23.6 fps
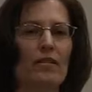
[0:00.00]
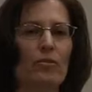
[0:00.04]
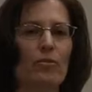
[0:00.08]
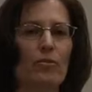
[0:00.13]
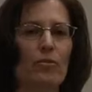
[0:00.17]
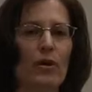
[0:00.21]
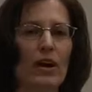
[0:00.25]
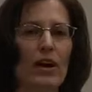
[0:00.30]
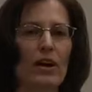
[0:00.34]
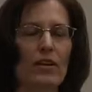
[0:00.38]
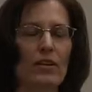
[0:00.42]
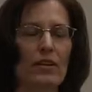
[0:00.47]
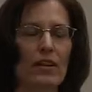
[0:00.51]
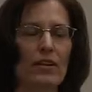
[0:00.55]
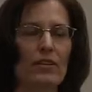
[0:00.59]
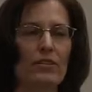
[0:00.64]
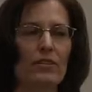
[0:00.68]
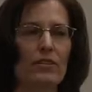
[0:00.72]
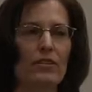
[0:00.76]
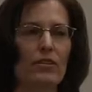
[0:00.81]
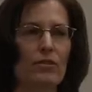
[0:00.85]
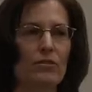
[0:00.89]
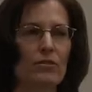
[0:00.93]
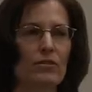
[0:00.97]
where then
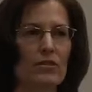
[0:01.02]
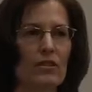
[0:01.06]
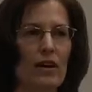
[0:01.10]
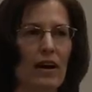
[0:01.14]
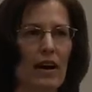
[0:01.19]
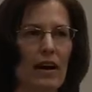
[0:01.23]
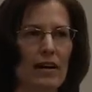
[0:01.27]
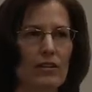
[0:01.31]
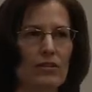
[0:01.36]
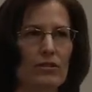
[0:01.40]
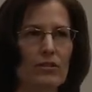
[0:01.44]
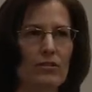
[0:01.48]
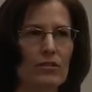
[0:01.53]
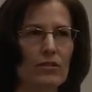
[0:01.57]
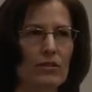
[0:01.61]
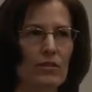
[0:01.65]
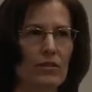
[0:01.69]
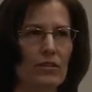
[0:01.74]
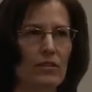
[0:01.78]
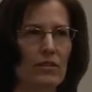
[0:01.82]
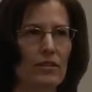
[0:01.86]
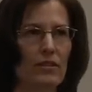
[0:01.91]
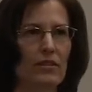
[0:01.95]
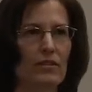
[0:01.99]
do those high
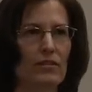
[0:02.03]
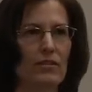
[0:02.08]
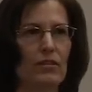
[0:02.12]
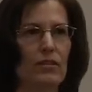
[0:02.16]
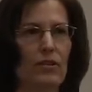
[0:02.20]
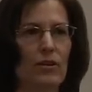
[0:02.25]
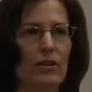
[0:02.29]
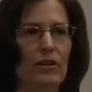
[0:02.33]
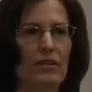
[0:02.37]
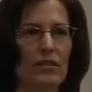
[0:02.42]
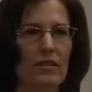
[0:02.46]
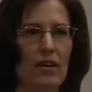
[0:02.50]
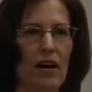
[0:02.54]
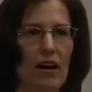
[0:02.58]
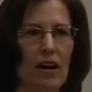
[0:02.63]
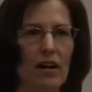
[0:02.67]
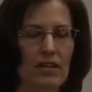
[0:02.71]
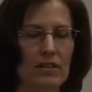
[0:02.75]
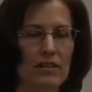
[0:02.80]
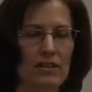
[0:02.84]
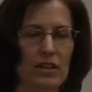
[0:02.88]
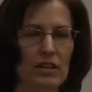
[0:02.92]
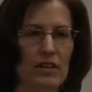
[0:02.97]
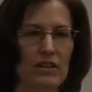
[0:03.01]
school going to
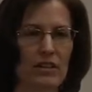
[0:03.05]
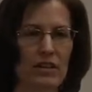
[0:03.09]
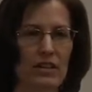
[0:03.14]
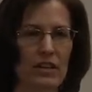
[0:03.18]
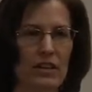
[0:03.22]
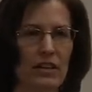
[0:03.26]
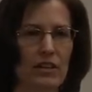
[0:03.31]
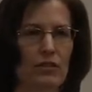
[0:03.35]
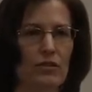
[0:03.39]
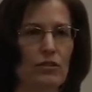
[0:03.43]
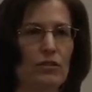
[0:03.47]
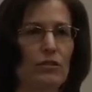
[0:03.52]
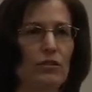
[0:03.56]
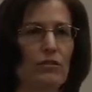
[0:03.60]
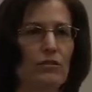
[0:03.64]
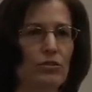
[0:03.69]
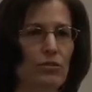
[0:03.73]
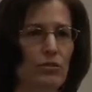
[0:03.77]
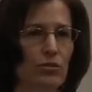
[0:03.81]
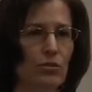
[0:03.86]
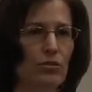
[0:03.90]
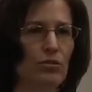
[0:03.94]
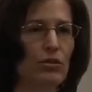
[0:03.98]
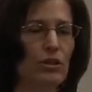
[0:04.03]
college-age kids
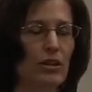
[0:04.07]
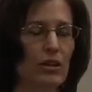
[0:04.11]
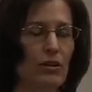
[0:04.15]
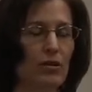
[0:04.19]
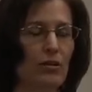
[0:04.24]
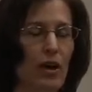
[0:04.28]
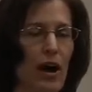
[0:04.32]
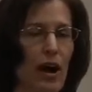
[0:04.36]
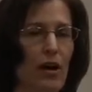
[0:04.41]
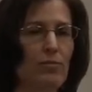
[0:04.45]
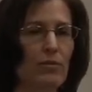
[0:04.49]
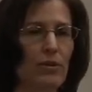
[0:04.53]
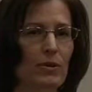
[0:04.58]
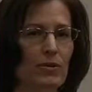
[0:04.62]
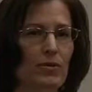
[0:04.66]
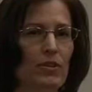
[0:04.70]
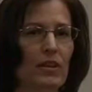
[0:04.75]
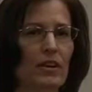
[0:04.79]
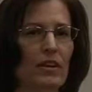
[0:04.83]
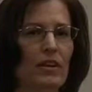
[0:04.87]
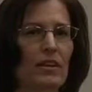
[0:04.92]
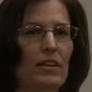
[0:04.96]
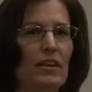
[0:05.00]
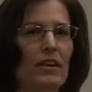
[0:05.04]
truly grapple
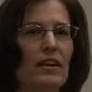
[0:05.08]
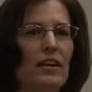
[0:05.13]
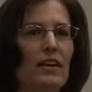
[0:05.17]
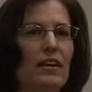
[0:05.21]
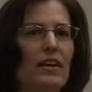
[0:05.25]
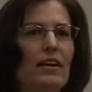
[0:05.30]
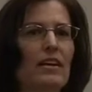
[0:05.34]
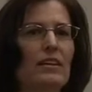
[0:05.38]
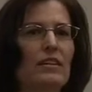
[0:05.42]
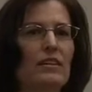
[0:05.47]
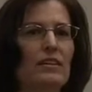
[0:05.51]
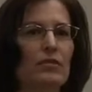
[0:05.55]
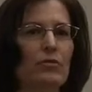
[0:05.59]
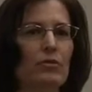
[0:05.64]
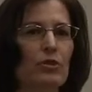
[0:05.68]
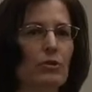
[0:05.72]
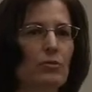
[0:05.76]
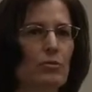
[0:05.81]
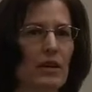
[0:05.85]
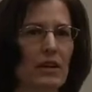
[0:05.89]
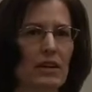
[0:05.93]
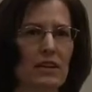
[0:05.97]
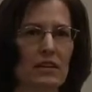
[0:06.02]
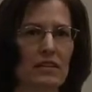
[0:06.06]
with different
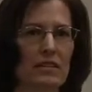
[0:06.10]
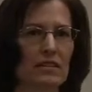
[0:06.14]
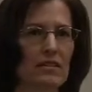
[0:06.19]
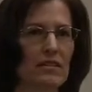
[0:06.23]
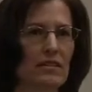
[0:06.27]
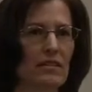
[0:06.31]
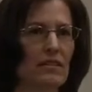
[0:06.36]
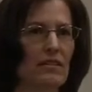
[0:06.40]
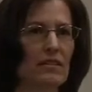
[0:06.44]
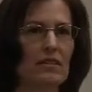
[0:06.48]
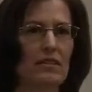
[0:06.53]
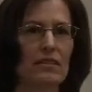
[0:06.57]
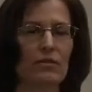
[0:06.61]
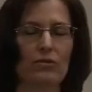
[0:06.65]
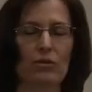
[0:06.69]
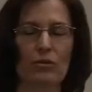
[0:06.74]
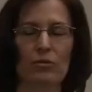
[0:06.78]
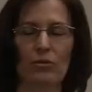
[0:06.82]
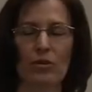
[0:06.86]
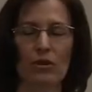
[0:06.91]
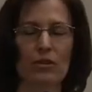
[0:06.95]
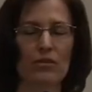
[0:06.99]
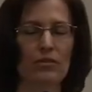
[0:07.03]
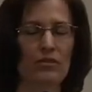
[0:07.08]
opinions, different
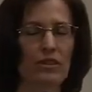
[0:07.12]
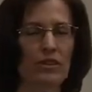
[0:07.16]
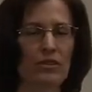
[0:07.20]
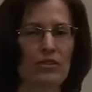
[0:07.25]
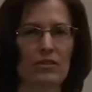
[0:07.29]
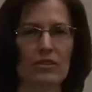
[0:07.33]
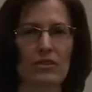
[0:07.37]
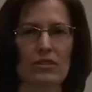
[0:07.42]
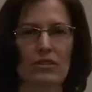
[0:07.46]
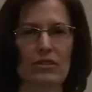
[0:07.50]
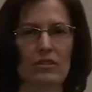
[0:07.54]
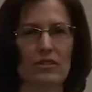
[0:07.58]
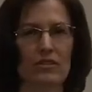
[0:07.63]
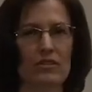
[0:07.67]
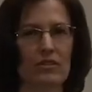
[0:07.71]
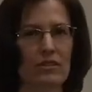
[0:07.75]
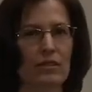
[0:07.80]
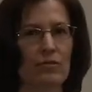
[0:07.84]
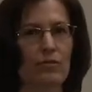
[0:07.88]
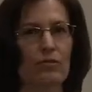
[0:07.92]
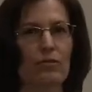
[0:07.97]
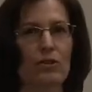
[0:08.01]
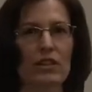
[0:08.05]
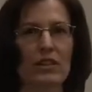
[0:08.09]
worldviews,
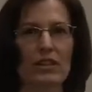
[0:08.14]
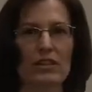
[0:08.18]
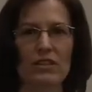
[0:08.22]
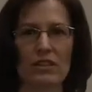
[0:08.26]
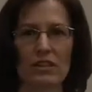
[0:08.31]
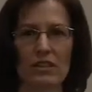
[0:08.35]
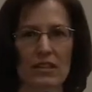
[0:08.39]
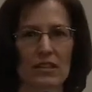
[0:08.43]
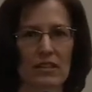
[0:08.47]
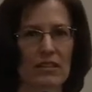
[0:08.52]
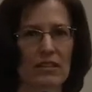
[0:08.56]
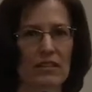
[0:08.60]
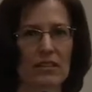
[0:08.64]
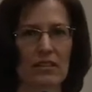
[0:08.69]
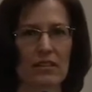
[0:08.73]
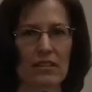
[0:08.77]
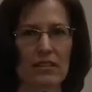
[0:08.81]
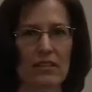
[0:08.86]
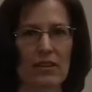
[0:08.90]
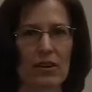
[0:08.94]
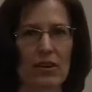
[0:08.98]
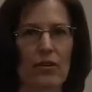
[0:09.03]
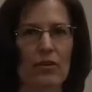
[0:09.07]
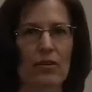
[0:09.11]
different religions.
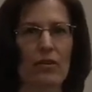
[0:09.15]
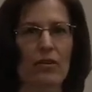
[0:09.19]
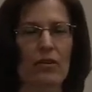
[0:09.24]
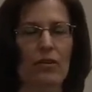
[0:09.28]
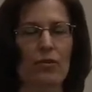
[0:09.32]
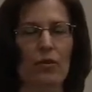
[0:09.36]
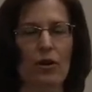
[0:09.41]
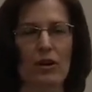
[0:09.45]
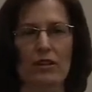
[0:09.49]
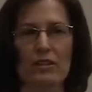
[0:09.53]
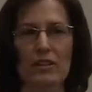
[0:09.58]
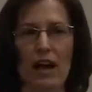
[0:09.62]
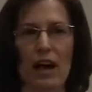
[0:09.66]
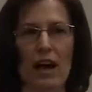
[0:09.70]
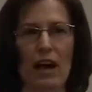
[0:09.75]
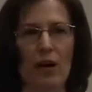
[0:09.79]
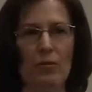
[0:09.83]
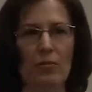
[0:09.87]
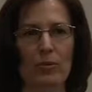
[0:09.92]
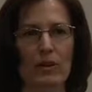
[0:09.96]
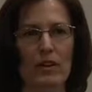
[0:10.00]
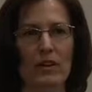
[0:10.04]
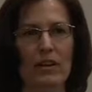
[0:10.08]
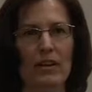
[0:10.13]
Where does that
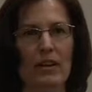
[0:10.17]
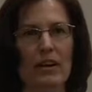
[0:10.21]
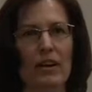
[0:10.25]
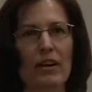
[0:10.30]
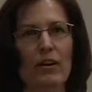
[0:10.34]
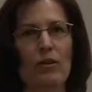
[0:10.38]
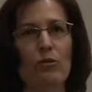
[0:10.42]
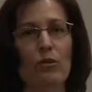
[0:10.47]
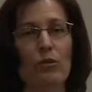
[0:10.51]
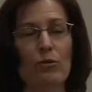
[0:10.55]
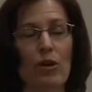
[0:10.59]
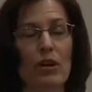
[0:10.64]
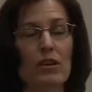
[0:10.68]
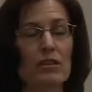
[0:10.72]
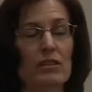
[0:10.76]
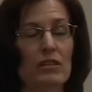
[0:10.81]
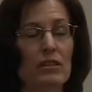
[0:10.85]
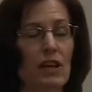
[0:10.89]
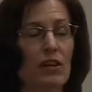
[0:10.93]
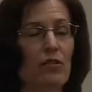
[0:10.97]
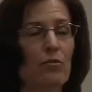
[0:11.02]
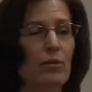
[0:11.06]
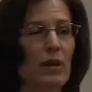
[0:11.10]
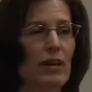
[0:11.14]
happen? We wanted a
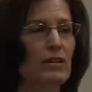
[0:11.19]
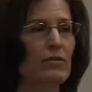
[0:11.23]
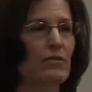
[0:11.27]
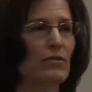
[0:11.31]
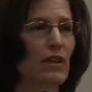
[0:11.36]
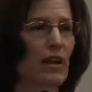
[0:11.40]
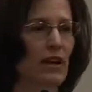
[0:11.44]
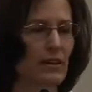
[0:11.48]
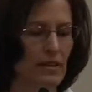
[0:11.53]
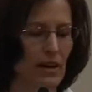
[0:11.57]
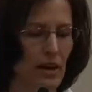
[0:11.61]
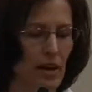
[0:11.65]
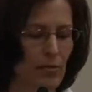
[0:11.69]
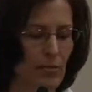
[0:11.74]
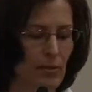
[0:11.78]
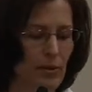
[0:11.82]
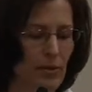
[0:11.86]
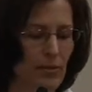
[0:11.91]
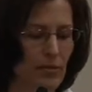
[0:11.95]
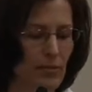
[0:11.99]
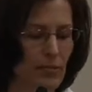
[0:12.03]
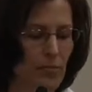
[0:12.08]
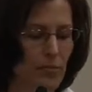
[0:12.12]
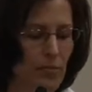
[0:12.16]
safe place for that to happen.
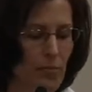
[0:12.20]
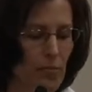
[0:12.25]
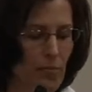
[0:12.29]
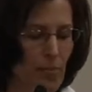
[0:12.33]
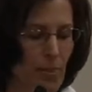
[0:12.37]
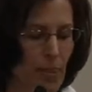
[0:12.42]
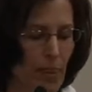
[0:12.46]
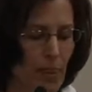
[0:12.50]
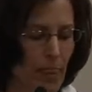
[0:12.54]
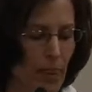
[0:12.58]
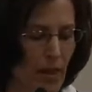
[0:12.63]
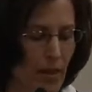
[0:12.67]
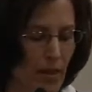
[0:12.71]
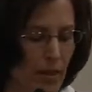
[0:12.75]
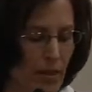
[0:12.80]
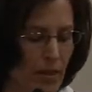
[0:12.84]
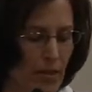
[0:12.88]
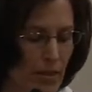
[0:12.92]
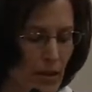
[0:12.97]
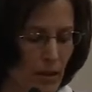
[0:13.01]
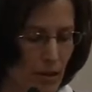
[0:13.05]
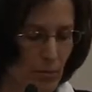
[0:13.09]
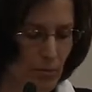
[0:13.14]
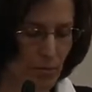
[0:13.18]

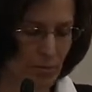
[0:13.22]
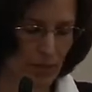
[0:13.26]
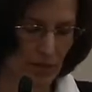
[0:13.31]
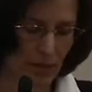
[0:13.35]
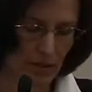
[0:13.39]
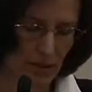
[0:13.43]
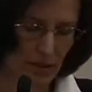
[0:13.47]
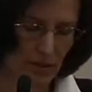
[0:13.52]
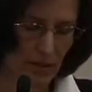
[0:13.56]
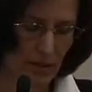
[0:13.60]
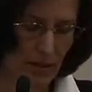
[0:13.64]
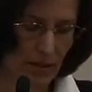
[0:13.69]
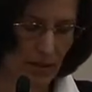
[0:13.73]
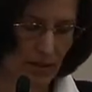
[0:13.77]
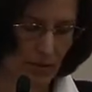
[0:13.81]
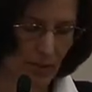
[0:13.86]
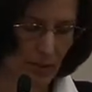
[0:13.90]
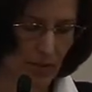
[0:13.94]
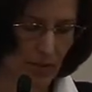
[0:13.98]
Another thing that we